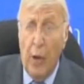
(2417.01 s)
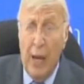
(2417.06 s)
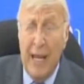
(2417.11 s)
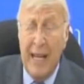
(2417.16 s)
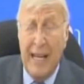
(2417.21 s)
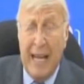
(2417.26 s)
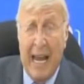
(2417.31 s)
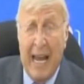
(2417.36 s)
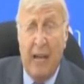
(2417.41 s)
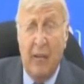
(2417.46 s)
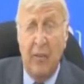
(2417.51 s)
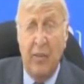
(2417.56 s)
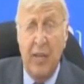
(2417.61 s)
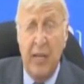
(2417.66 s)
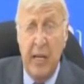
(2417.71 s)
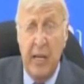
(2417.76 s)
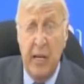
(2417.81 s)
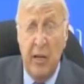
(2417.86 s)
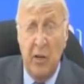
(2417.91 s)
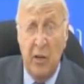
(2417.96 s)
we
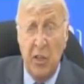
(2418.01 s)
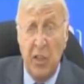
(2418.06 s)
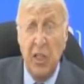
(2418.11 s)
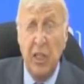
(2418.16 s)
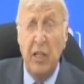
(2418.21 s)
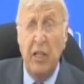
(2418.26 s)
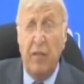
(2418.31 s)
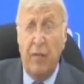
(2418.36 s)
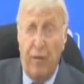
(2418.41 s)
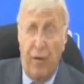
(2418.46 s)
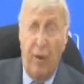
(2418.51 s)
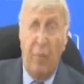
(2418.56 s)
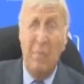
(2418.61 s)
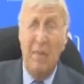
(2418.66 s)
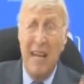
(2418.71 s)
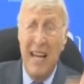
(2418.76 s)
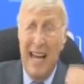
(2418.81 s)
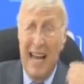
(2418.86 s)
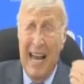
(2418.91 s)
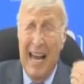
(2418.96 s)
count the years
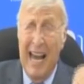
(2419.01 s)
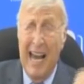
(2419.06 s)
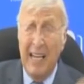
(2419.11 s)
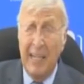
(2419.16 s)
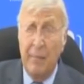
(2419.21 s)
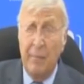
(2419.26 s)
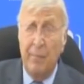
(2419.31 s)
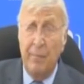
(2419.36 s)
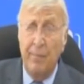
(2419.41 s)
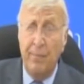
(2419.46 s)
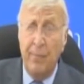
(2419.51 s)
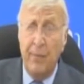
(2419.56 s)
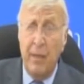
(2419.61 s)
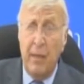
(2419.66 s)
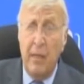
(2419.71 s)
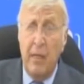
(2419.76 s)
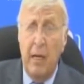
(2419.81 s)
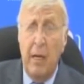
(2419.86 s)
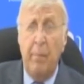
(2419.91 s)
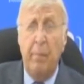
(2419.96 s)
from Adam,
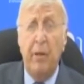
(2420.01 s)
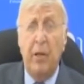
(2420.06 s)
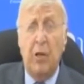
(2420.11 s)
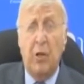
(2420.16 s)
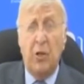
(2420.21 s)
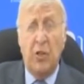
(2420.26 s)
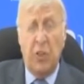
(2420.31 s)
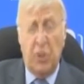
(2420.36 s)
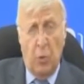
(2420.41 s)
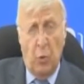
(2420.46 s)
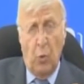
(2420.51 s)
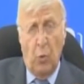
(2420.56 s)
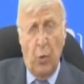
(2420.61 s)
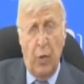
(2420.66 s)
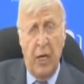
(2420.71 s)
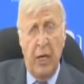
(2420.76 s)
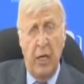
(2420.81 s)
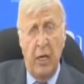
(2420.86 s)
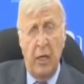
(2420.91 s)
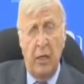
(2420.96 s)
because
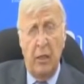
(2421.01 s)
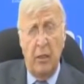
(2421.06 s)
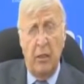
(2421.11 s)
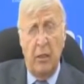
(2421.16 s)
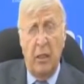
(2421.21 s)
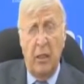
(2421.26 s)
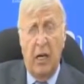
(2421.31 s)
we